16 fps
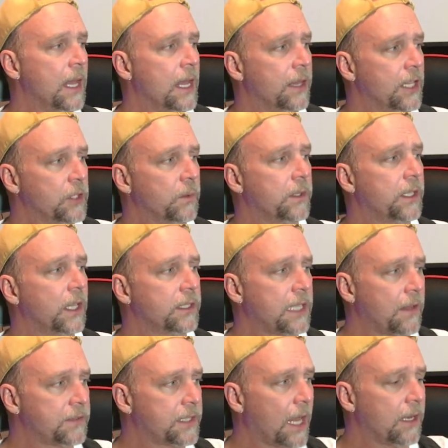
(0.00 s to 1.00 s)
This one does
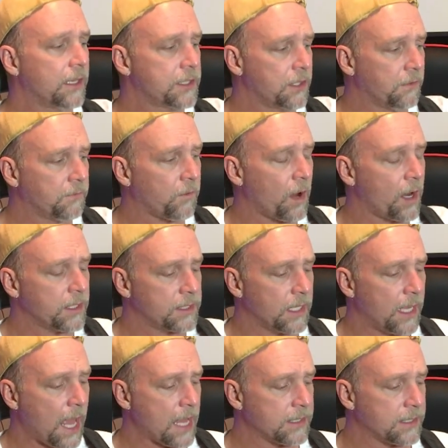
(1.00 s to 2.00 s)
have stainless steel frets.
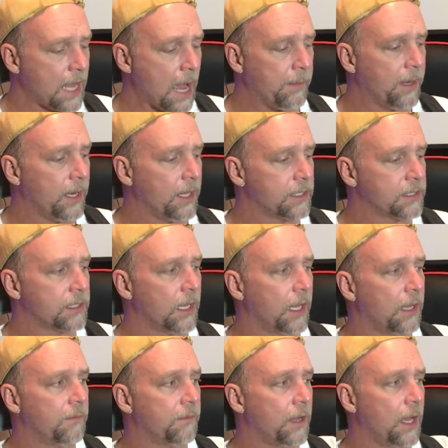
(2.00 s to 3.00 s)
It has the Ibanez
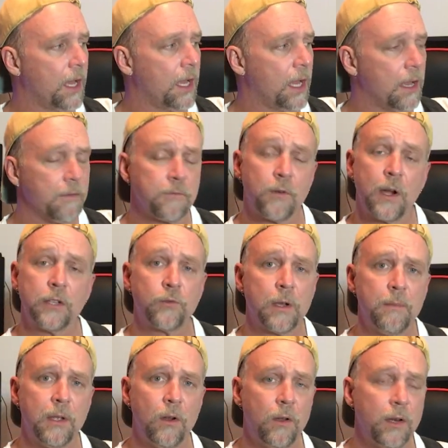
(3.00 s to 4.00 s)
fret
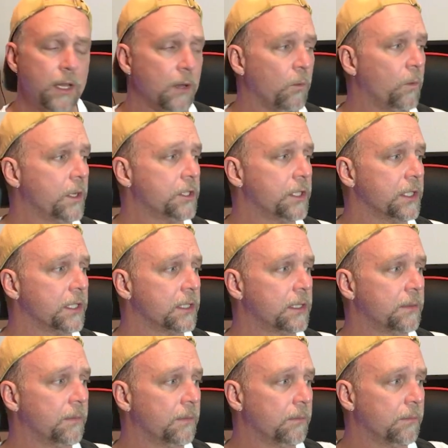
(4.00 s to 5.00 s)
treatment on it, which
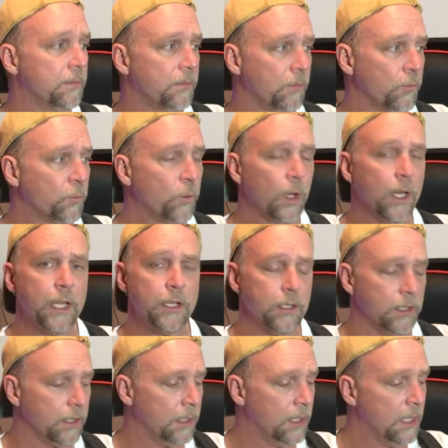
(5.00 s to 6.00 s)
is really
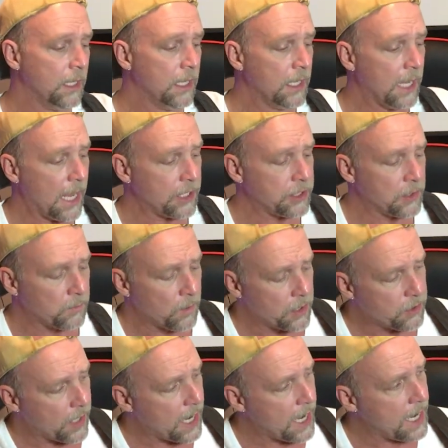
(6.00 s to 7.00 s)
good. As you
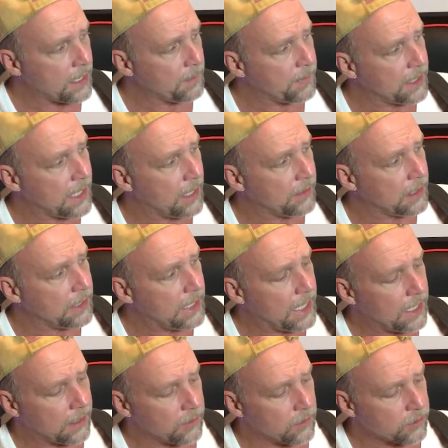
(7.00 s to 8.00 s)
run your hand up and down the
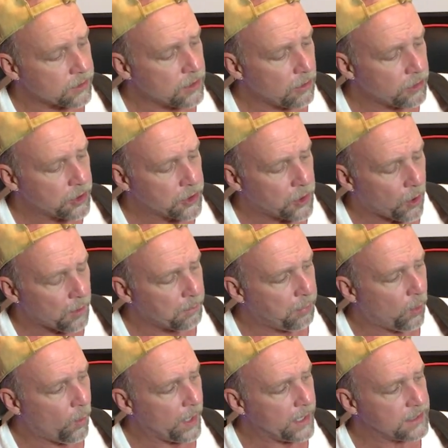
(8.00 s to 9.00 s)
neck, there's no sharp
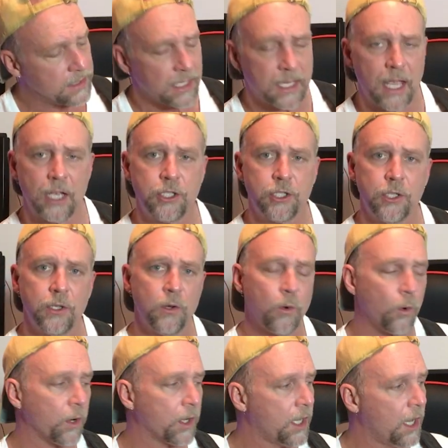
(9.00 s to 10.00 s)
points to catch you
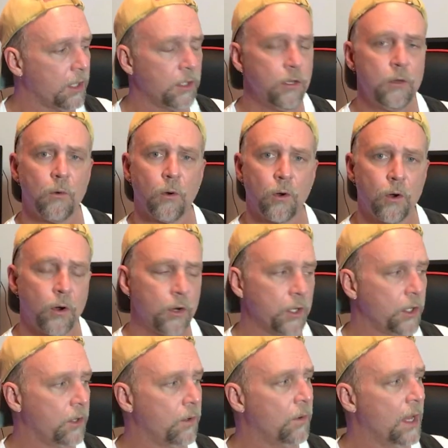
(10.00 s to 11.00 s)
or cut you or
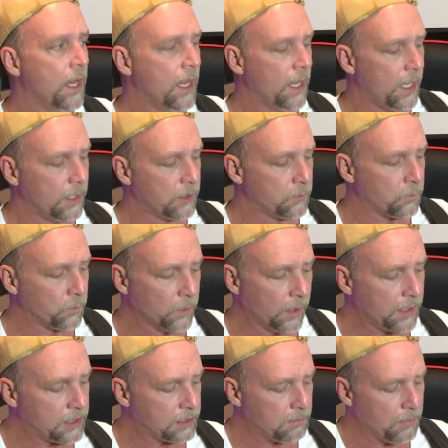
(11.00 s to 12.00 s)
hurt you. It's
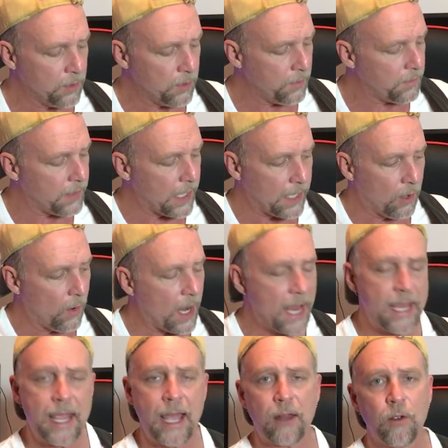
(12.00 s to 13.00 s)
really smooth. They don't
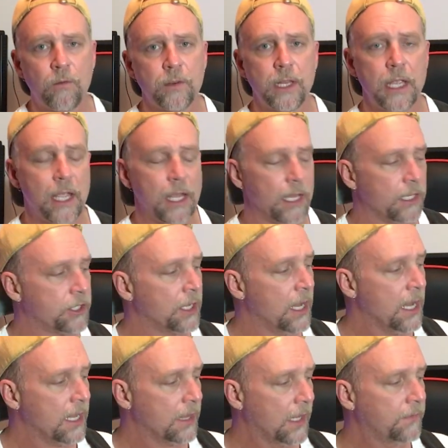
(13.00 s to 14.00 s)
hang out over the edge.
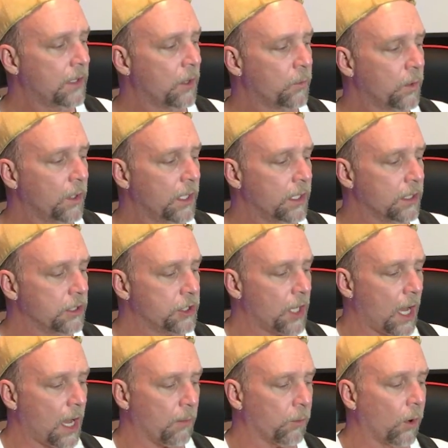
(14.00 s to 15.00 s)
They've done a really good
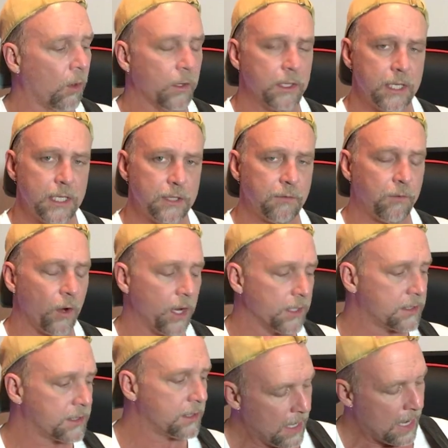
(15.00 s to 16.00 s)
job rolling these
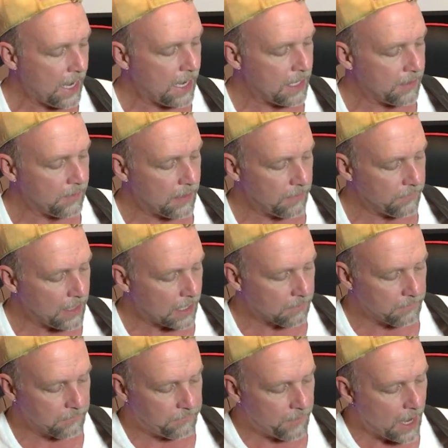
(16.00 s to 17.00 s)
frets, and they've got
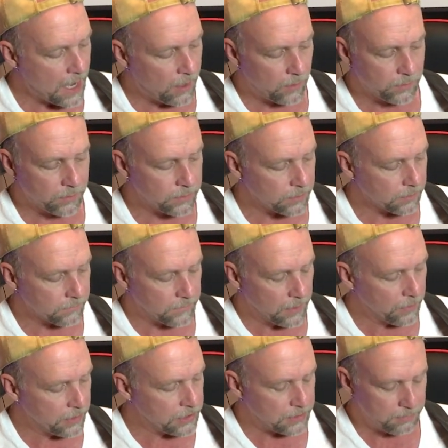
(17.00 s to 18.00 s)
them filed. They're
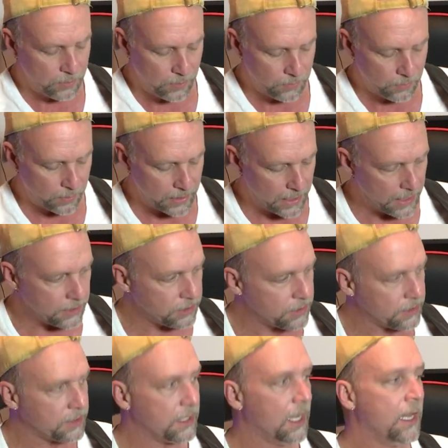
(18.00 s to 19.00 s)
very smooth on the
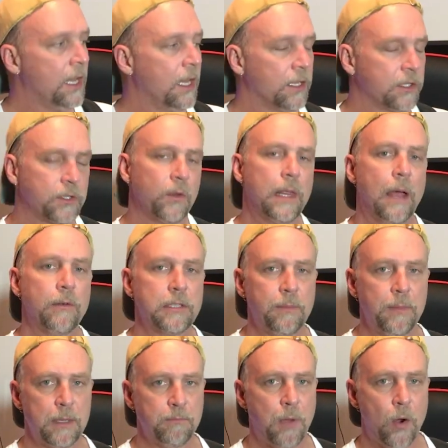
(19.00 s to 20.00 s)
edges. So that was a
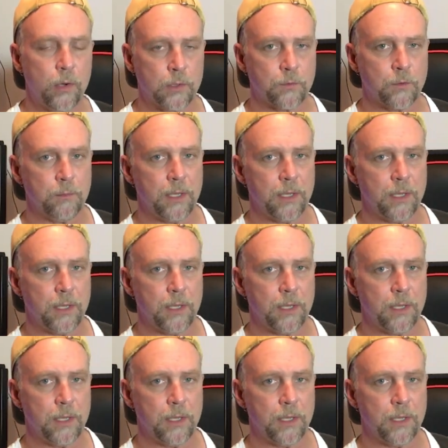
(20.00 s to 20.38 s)
big bonus for